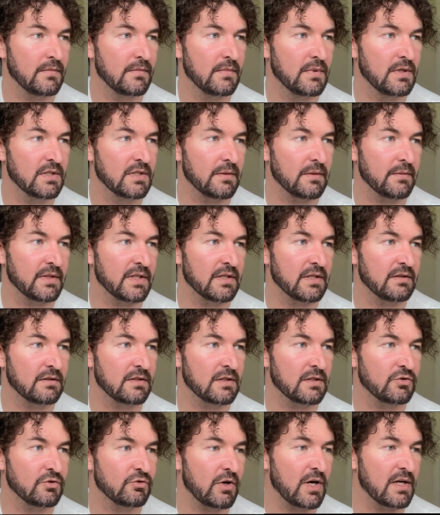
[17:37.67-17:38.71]
So we did
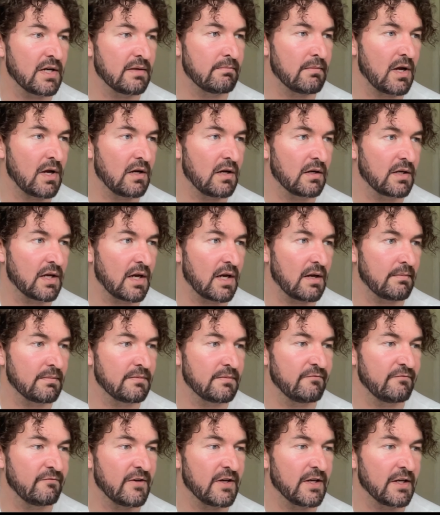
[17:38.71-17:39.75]
the trade markup
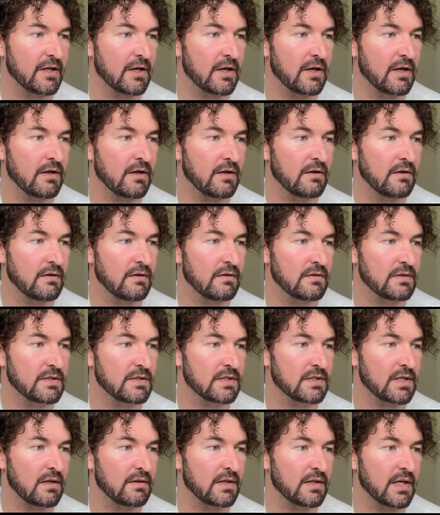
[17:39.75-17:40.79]
video
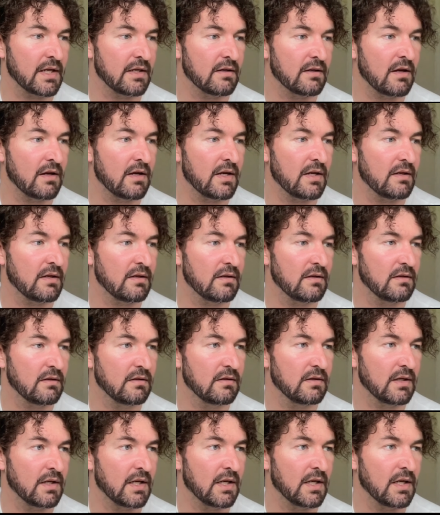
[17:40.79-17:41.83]
Sunday night.
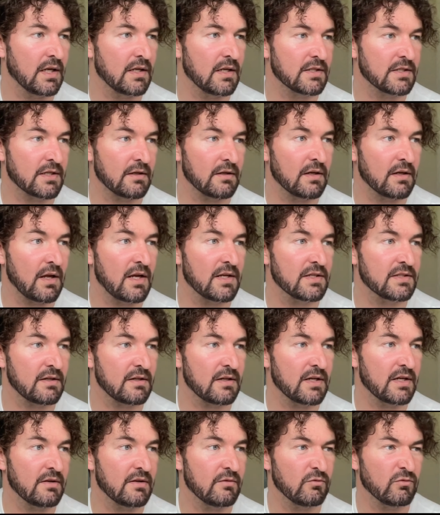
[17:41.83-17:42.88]
So last
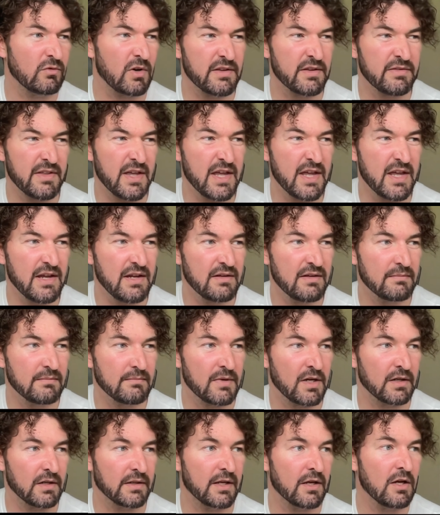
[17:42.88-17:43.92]
night right there,
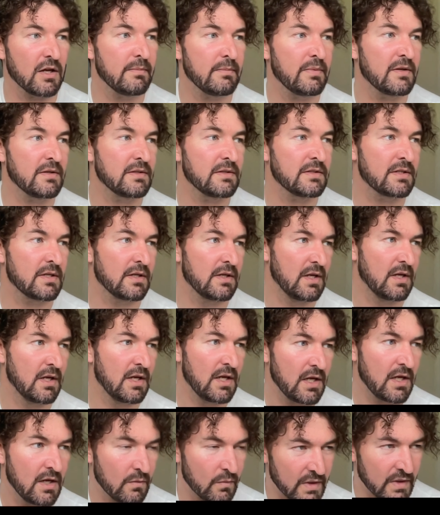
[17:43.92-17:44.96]
market opened.
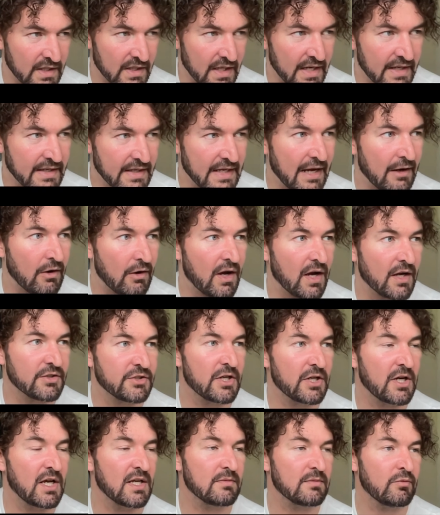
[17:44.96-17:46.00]
We'd laid out our
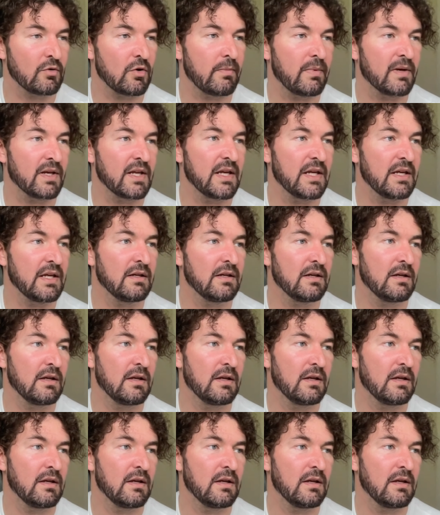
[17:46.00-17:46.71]
charts properly.